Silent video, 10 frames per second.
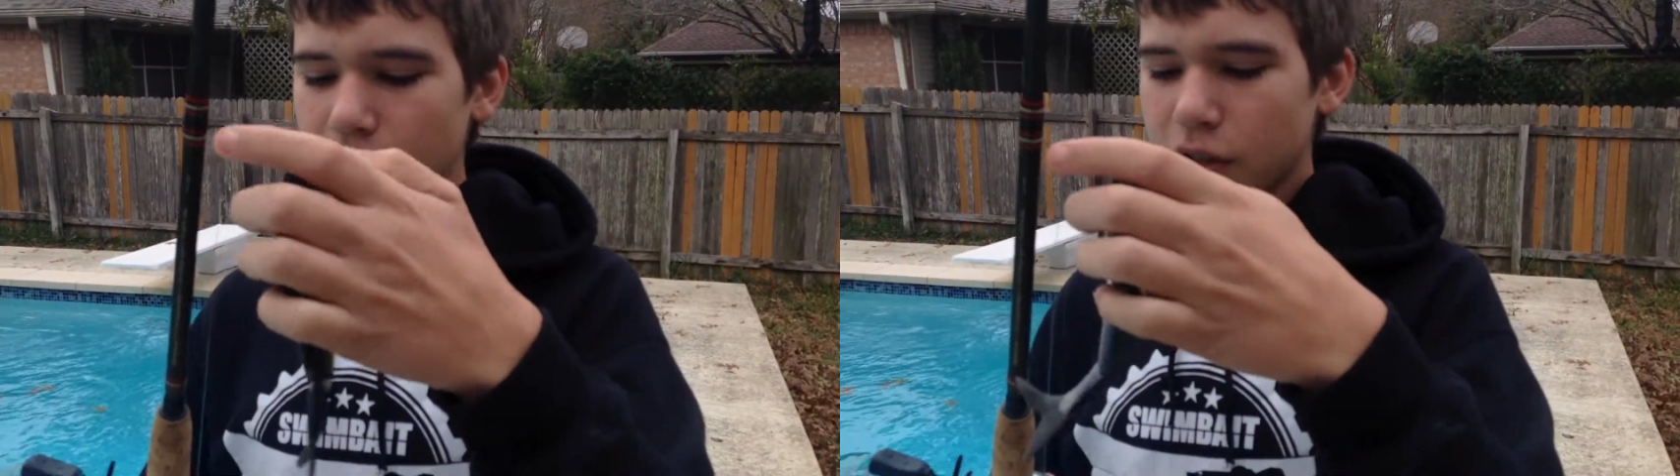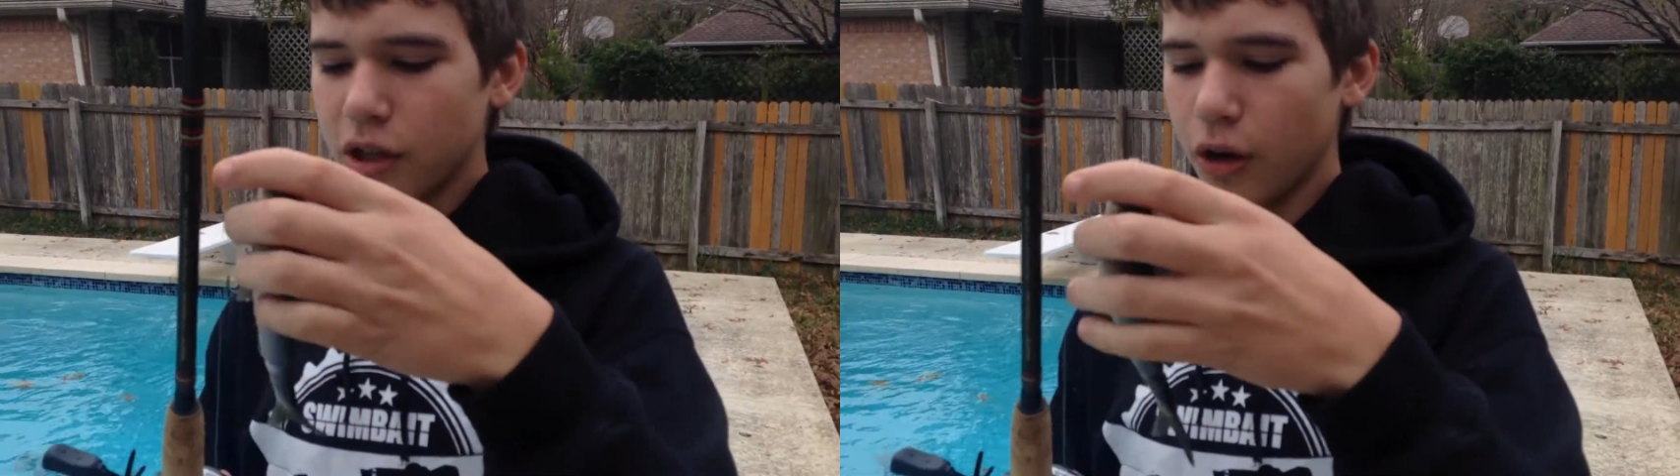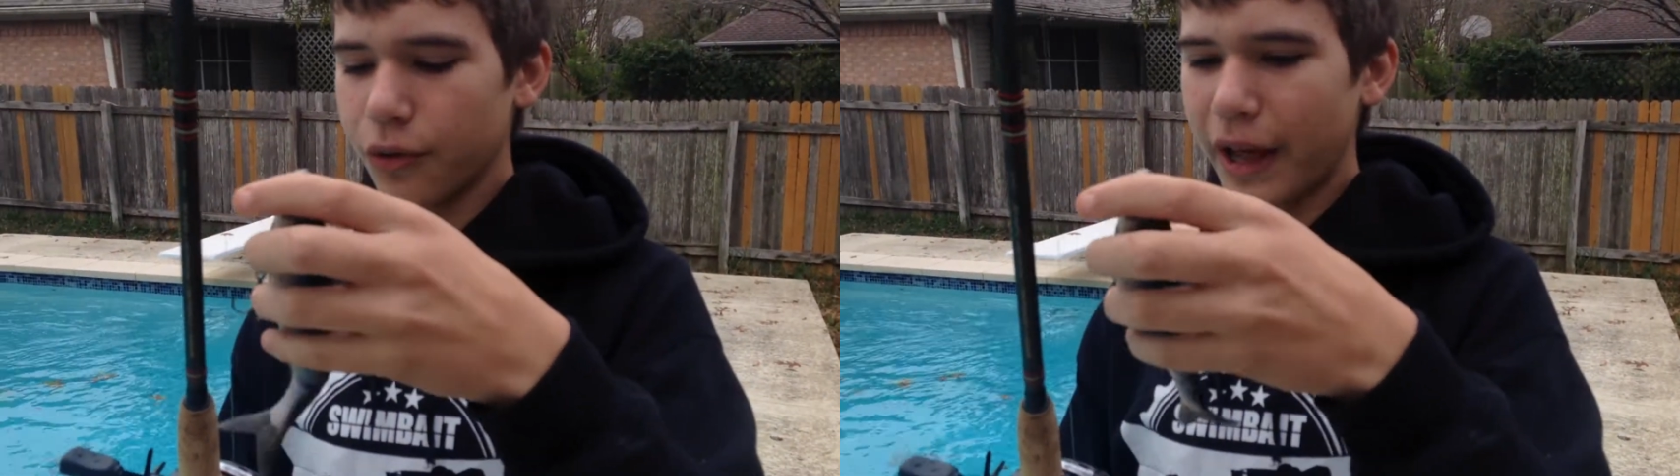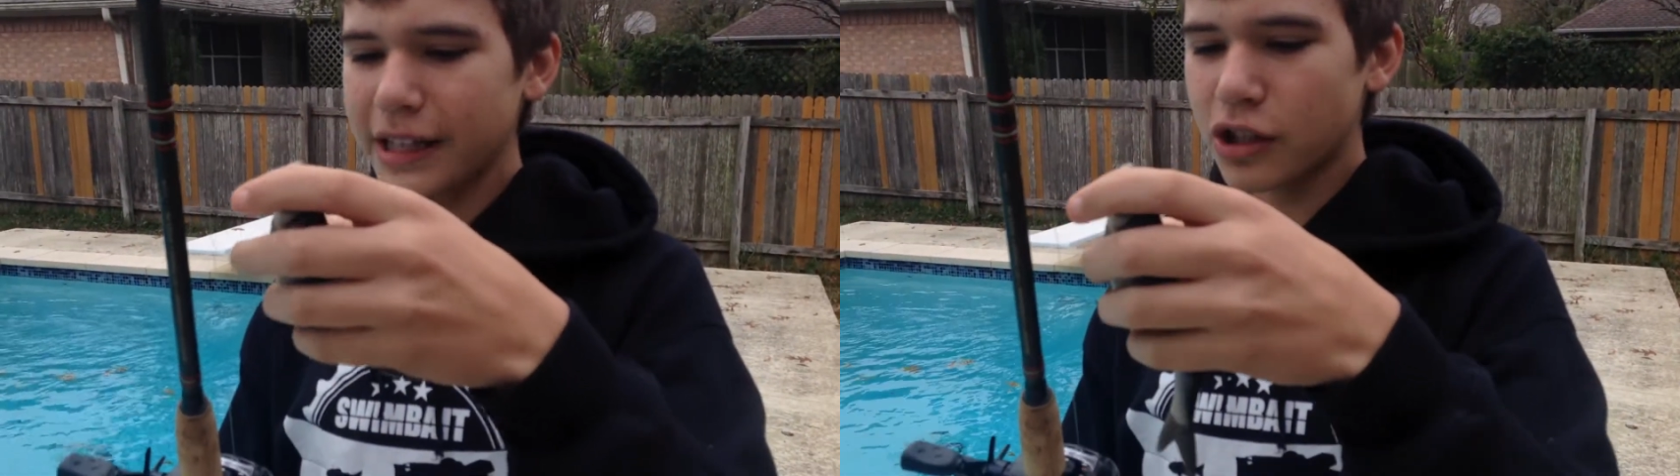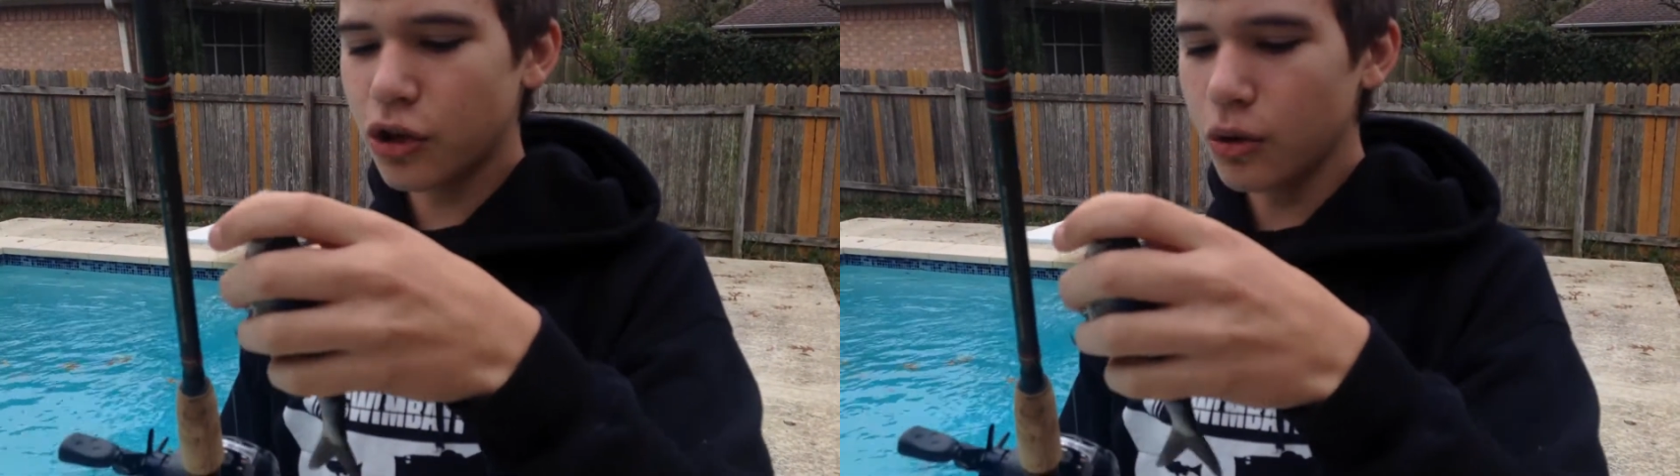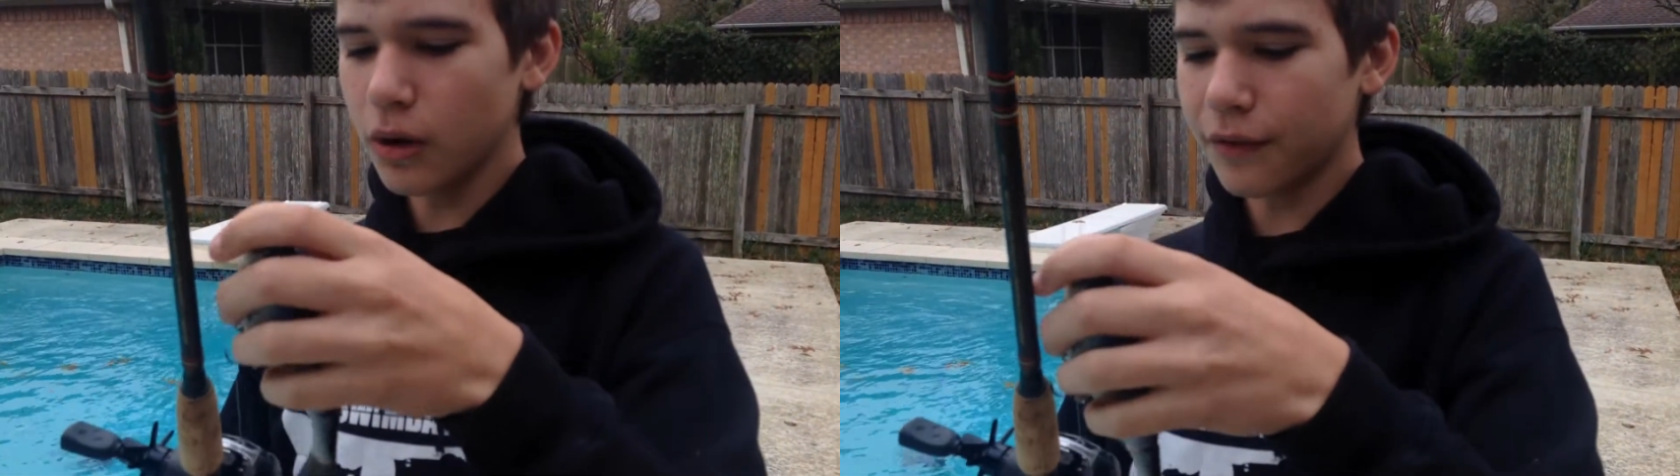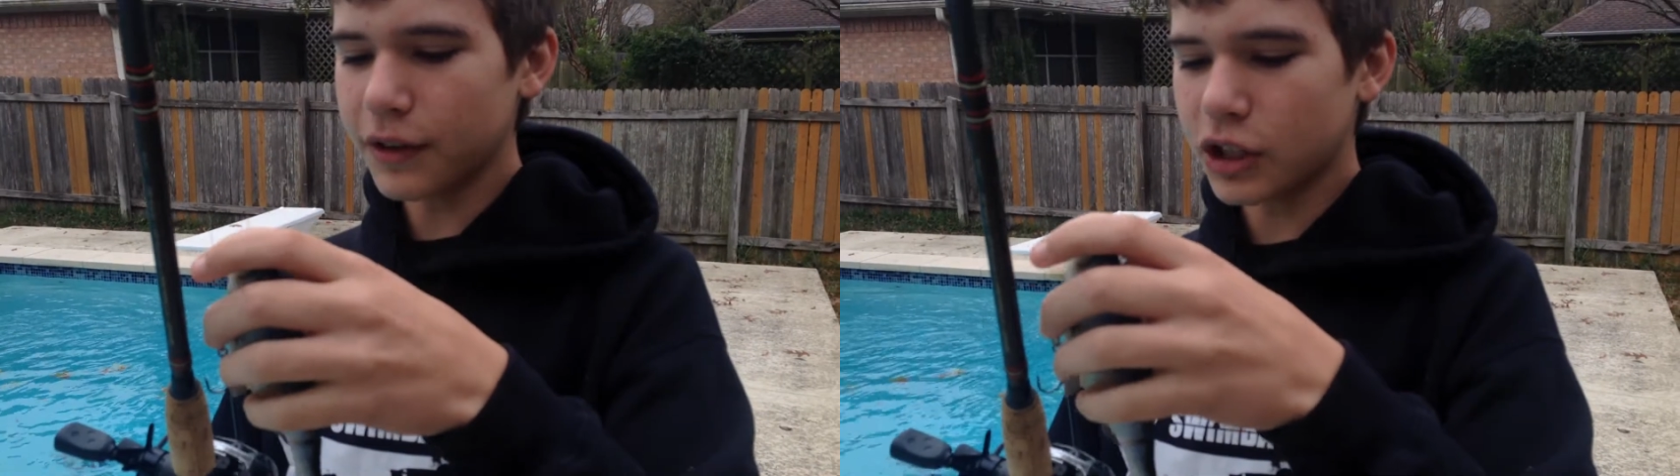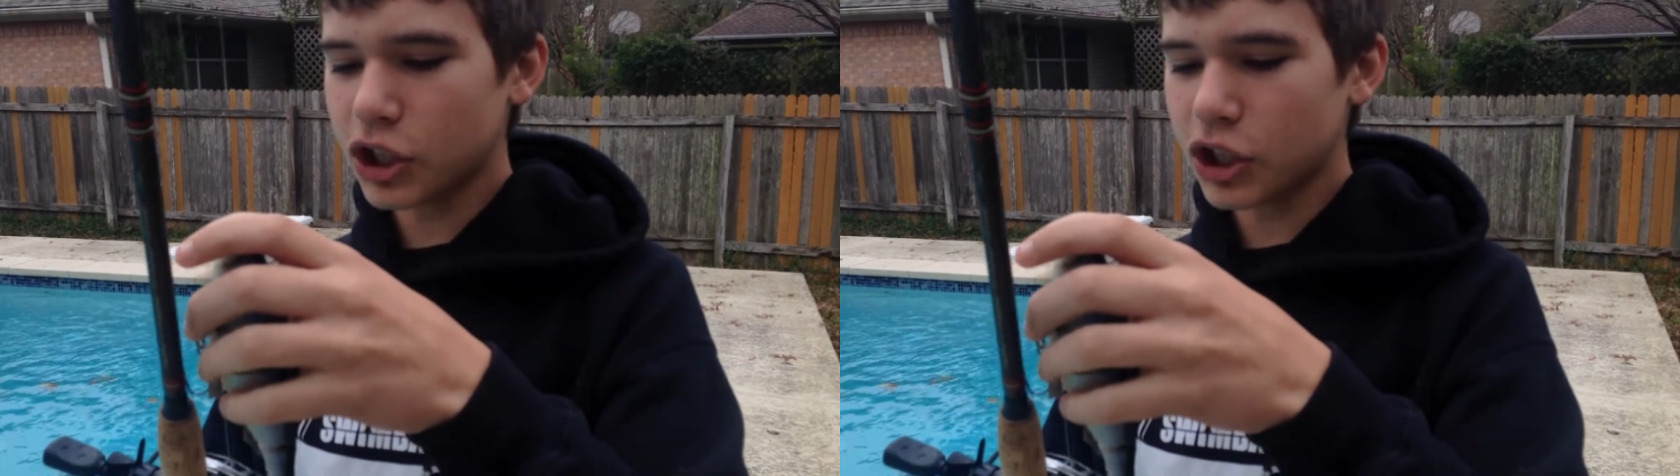So that's two of the